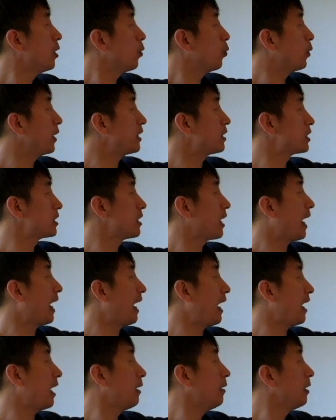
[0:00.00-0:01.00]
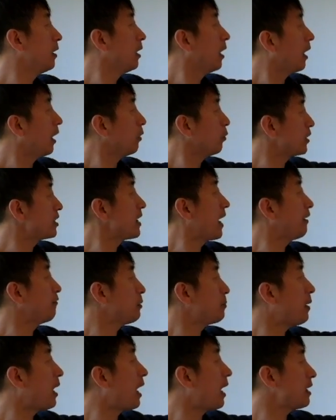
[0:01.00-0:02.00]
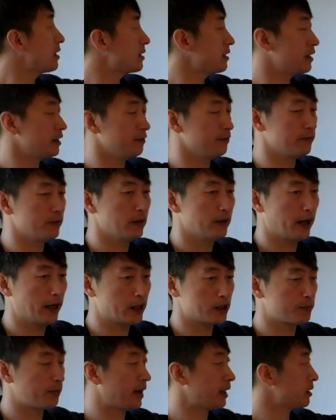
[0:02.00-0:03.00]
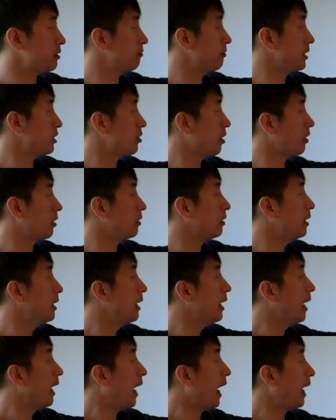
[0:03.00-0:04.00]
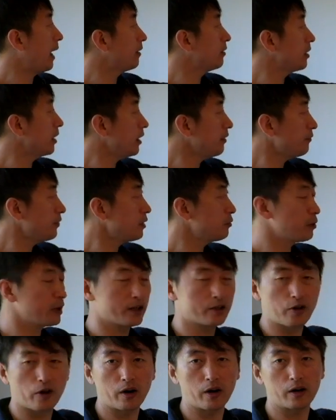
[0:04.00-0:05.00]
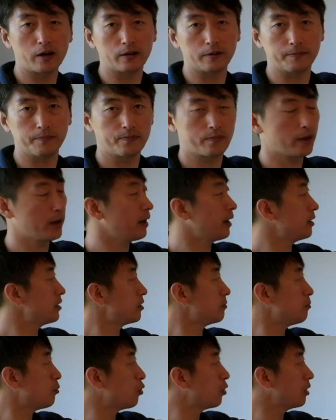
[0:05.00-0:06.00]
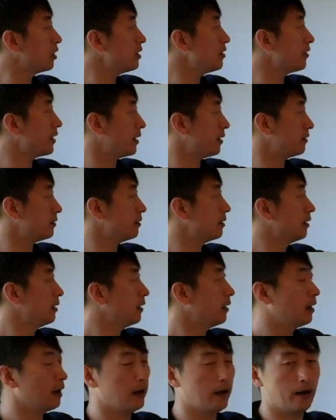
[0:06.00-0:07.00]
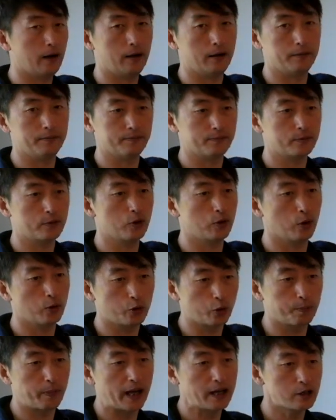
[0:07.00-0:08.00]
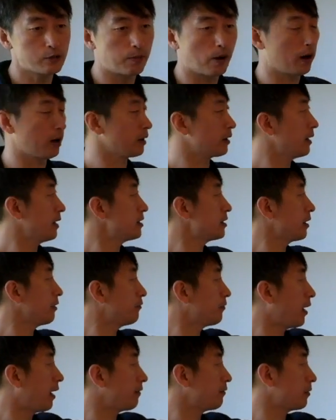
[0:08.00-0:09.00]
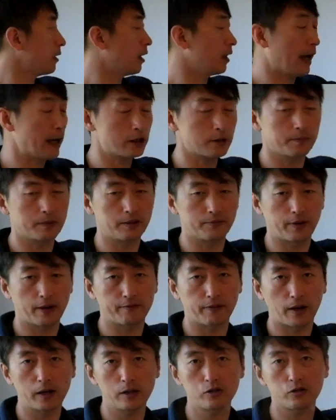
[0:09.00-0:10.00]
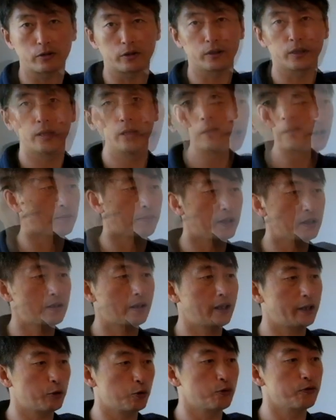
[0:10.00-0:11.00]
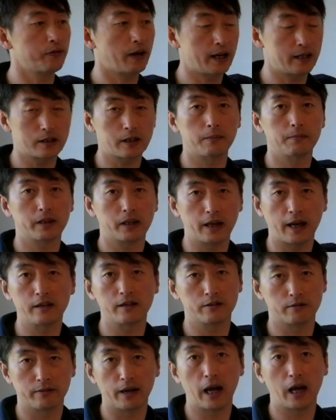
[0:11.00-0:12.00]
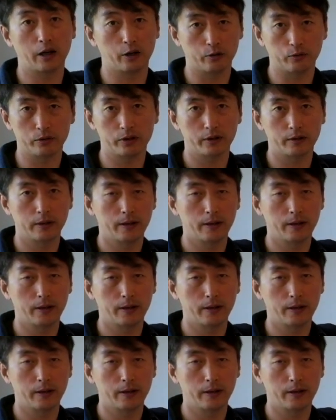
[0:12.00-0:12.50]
which have a positive expected return, and if the return is more than your benchmark, let's say S&P 500 is basically you find something undervalued.